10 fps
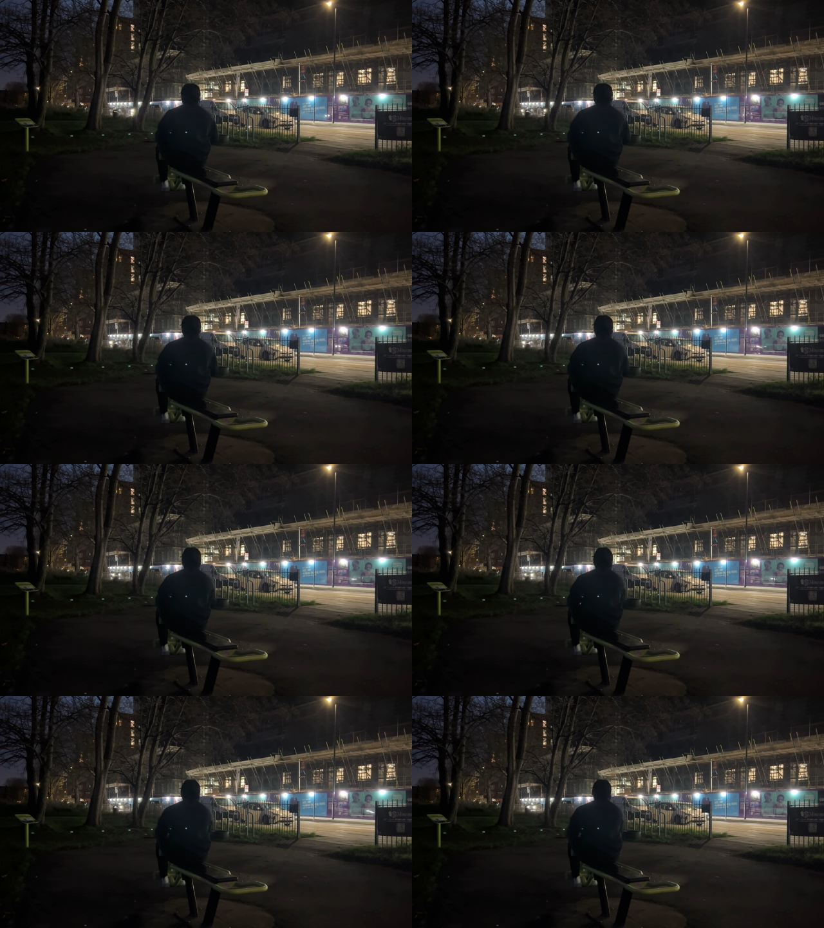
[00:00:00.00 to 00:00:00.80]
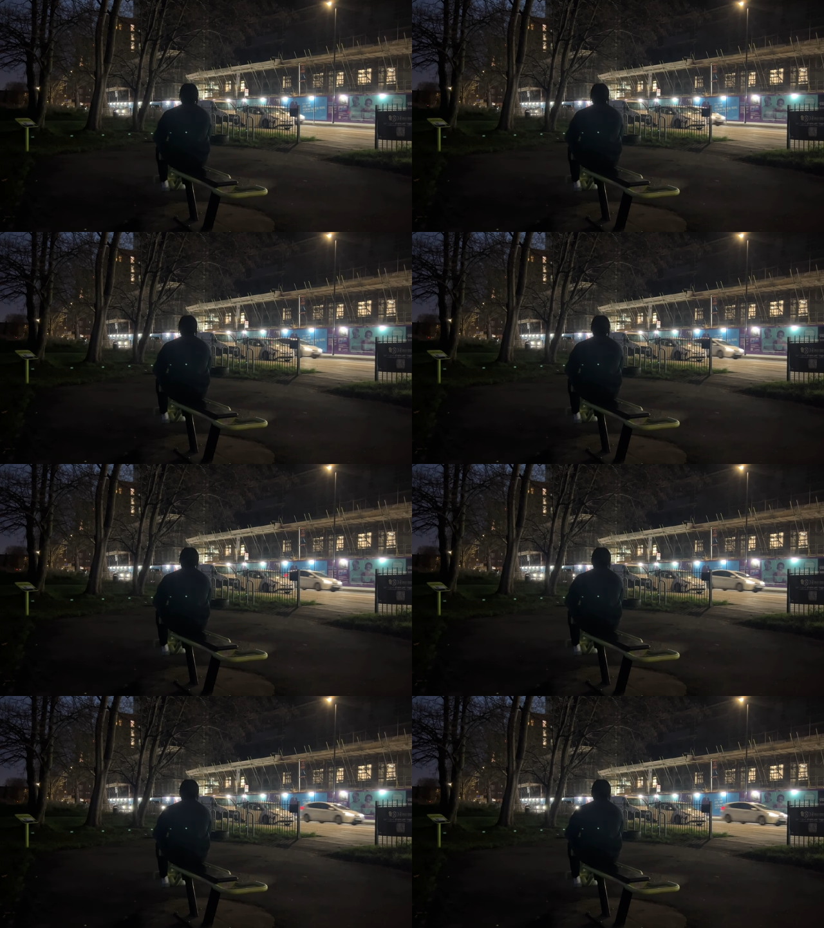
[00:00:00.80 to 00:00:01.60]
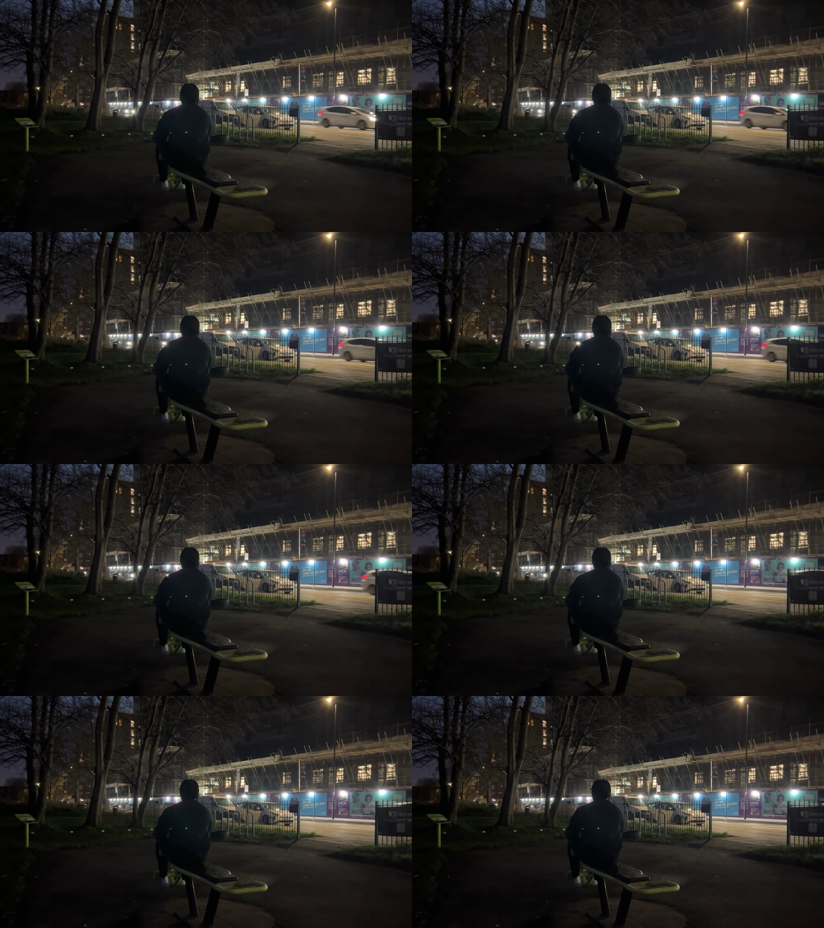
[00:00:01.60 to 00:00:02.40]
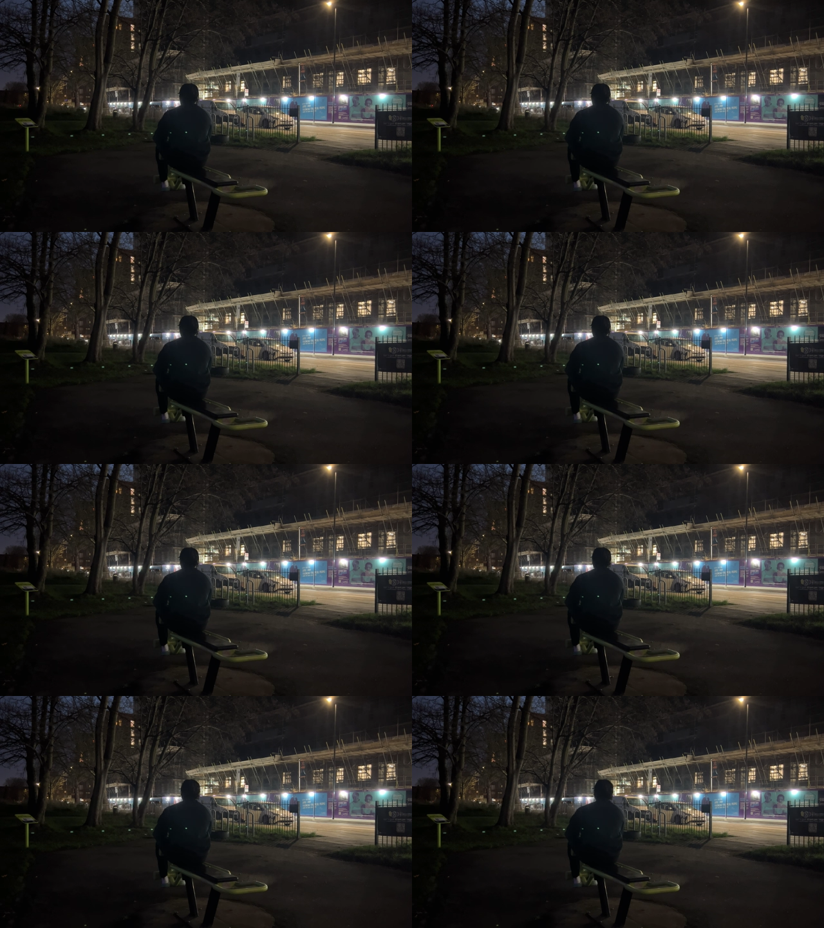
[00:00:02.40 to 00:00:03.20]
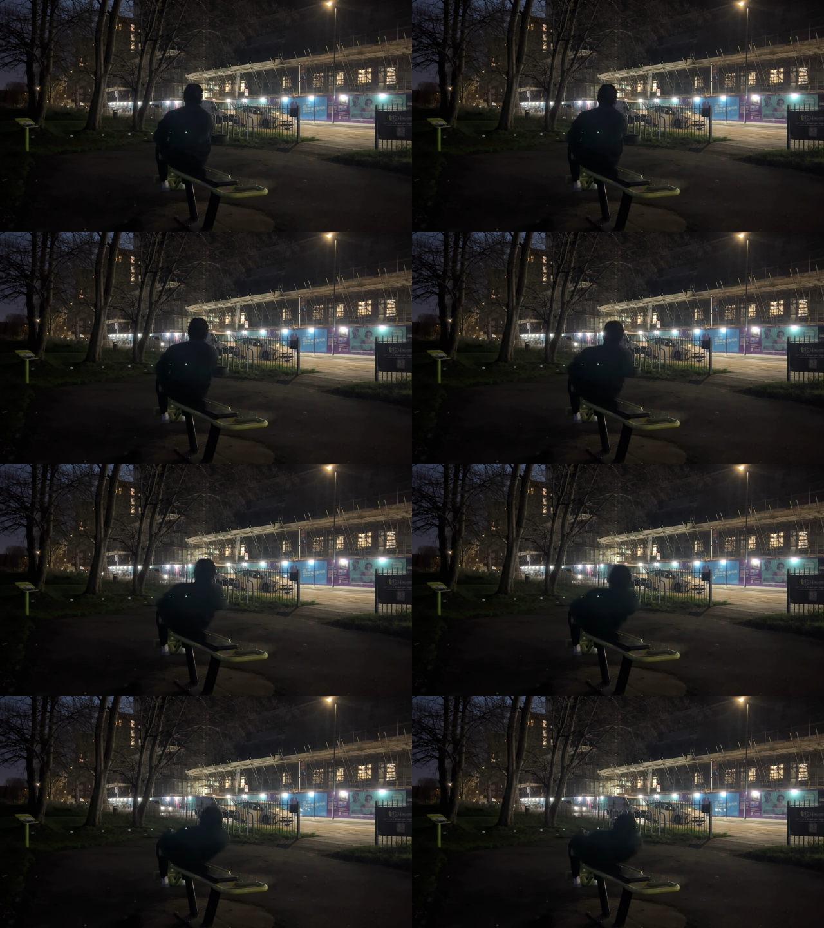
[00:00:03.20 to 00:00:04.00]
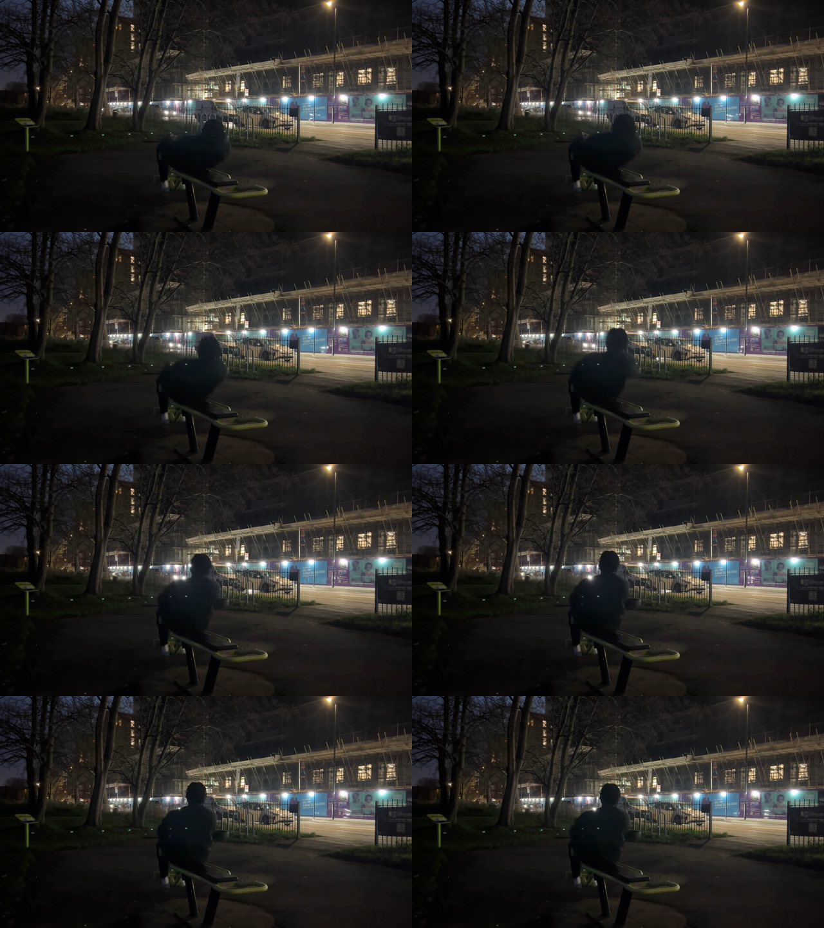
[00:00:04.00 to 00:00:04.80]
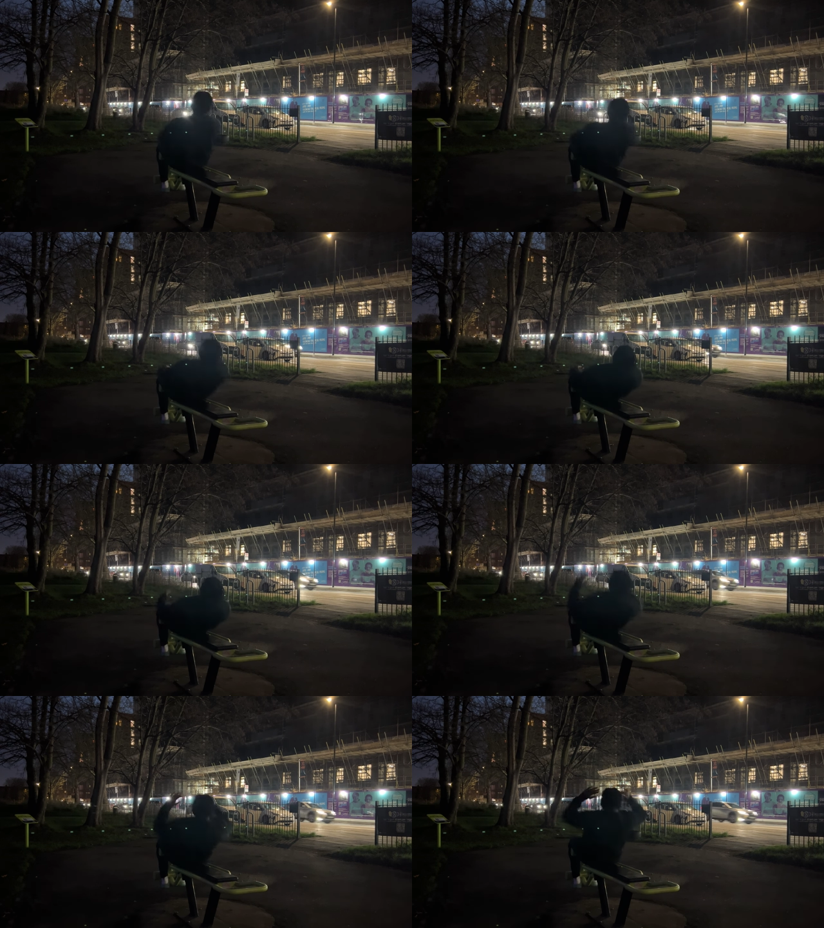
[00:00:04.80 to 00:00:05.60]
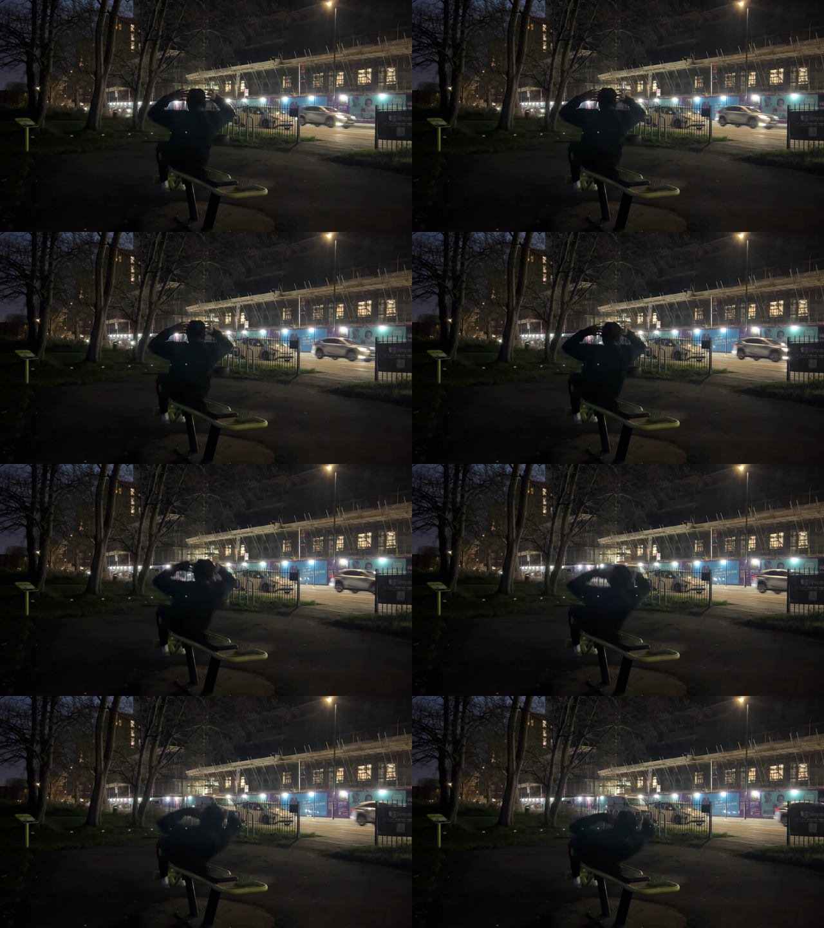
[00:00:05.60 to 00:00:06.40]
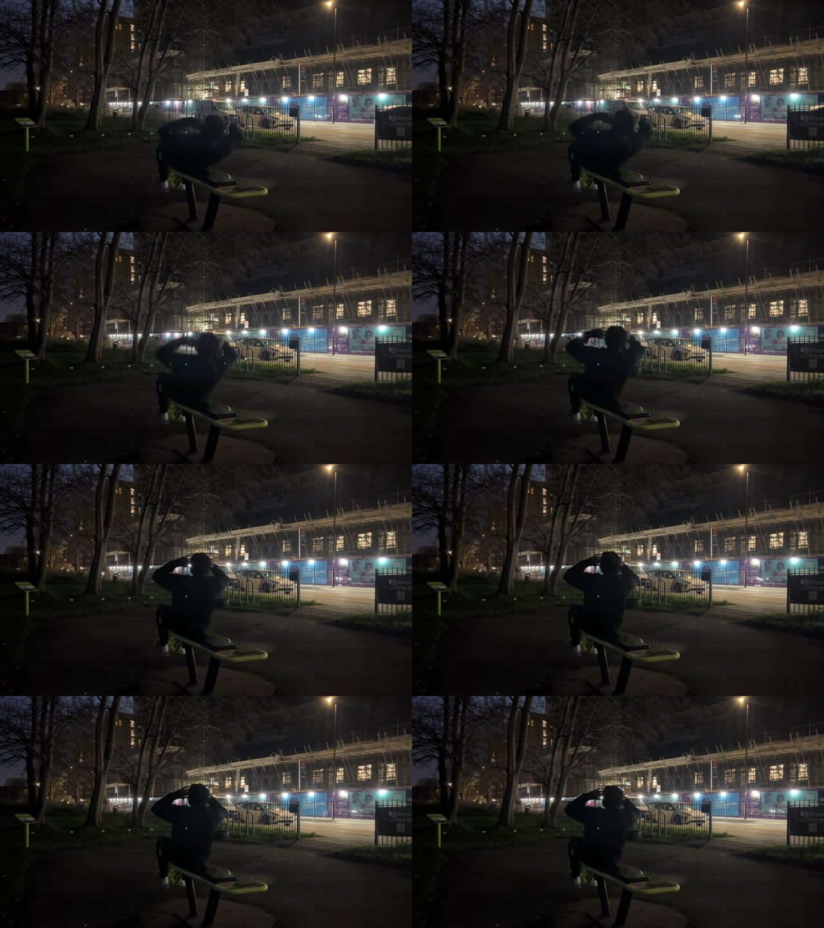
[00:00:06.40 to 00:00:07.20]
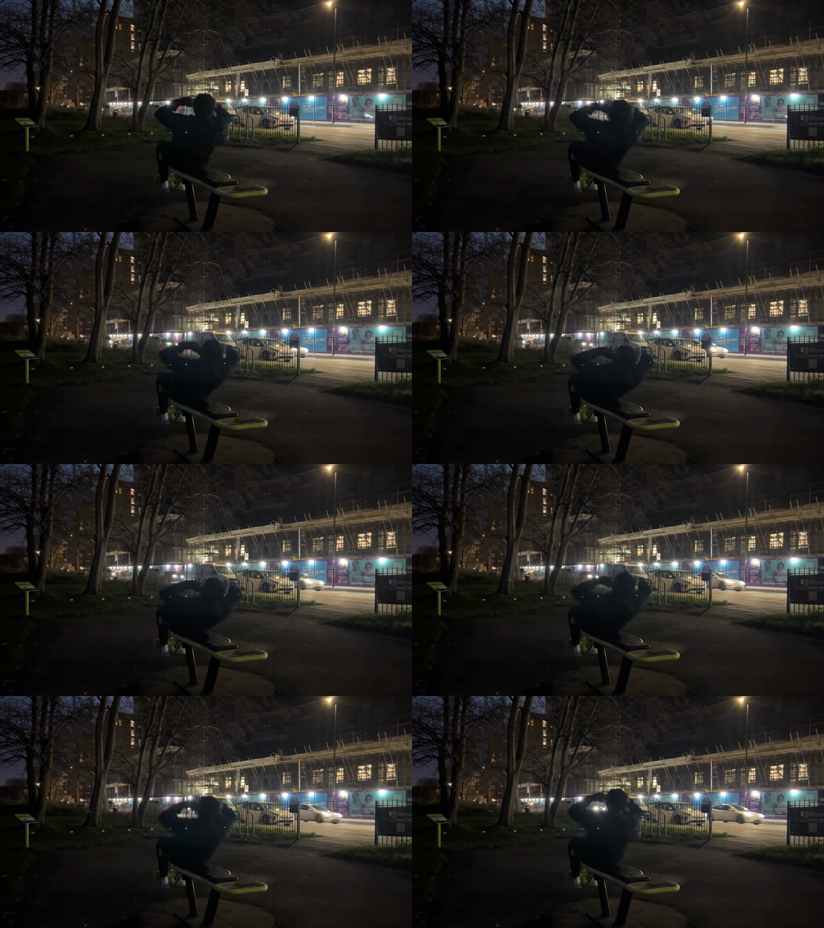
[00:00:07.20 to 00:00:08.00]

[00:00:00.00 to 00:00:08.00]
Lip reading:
[unreadable: no face in view]